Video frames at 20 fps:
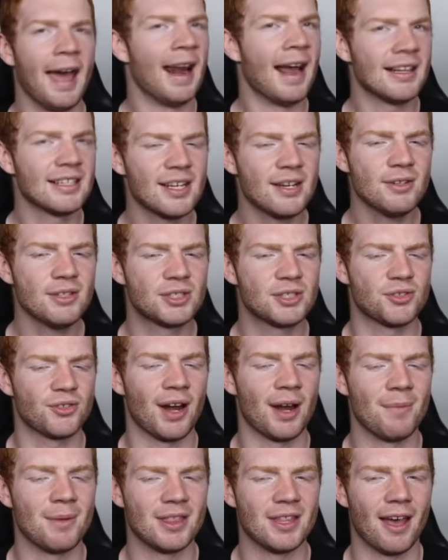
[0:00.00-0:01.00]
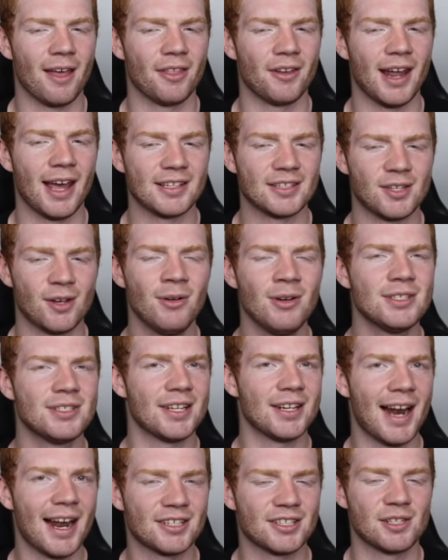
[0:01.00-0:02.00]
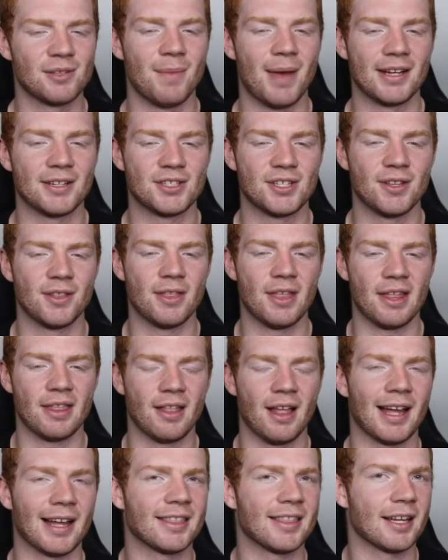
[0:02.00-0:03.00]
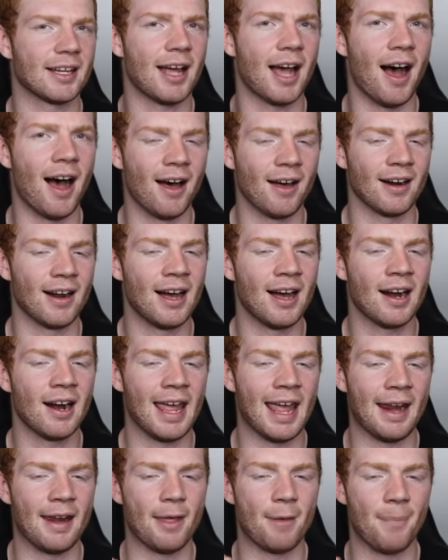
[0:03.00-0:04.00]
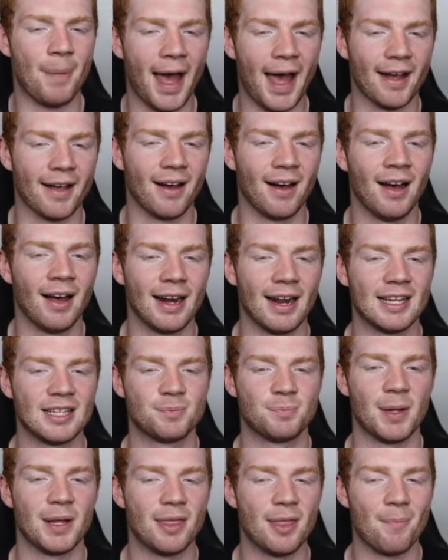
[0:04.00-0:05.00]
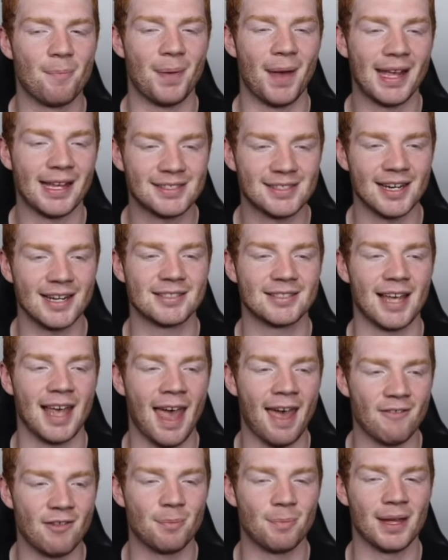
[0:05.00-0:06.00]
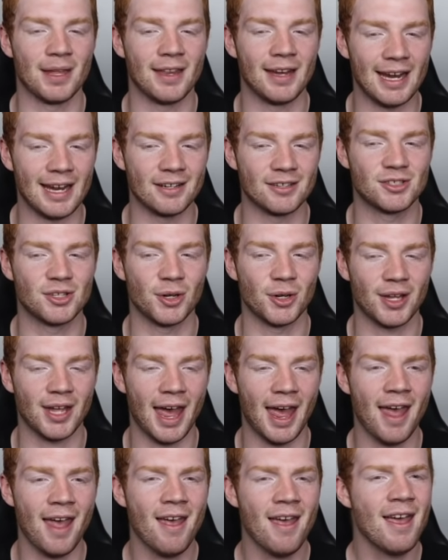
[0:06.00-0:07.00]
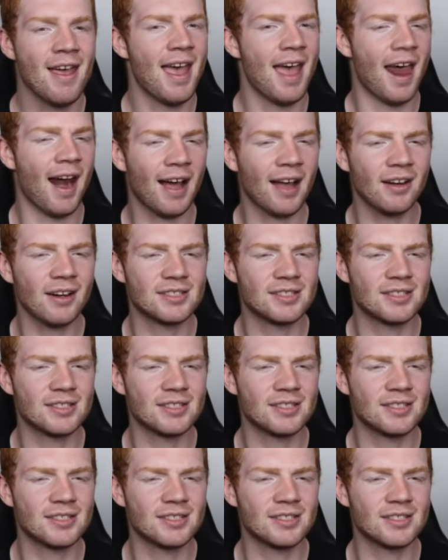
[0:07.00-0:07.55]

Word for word: as I was streaming the other day, someone did actually mention that like the card art and the pack art has been the best it's ever been in 2K. And I gotta